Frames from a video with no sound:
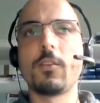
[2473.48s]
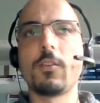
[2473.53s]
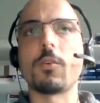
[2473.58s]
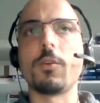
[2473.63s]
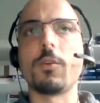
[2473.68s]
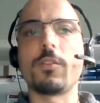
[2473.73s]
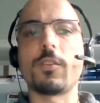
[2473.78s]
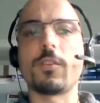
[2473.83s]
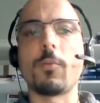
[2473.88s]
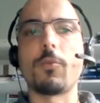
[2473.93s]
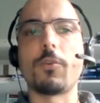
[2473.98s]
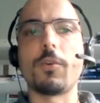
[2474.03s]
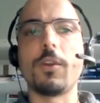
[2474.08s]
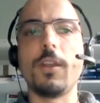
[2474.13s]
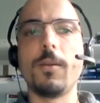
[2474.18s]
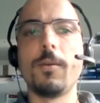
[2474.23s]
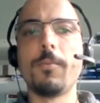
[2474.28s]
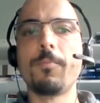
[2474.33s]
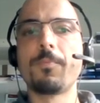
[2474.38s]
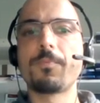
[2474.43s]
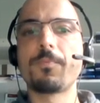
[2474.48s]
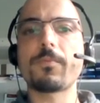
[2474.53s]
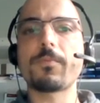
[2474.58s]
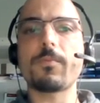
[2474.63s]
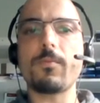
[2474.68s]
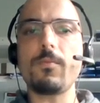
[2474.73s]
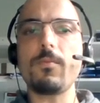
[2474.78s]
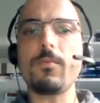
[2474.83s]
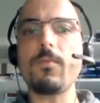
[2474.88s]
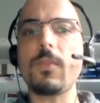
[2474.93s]
So in summary,
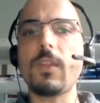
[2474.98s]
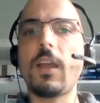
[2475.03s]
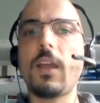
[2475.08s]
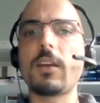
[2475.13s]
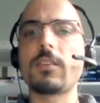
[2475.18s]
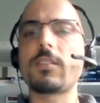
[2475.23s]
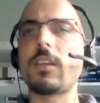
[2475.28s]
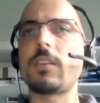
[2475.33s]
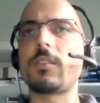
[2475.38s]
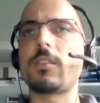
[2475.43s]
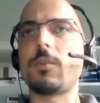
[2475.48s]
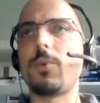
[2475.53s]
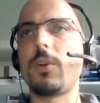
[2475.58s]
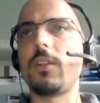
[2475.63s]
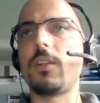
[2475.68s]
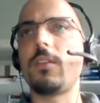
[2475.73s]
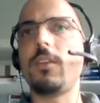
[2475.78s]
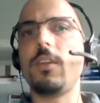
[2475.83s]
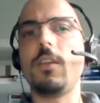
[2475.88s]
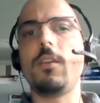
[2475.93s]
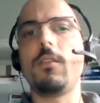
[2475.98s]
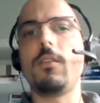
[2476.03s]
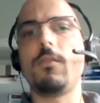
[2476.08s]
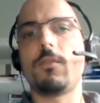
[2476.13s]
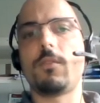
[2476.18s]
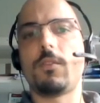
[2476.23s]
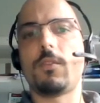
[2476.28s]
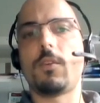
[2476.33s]
accessibility,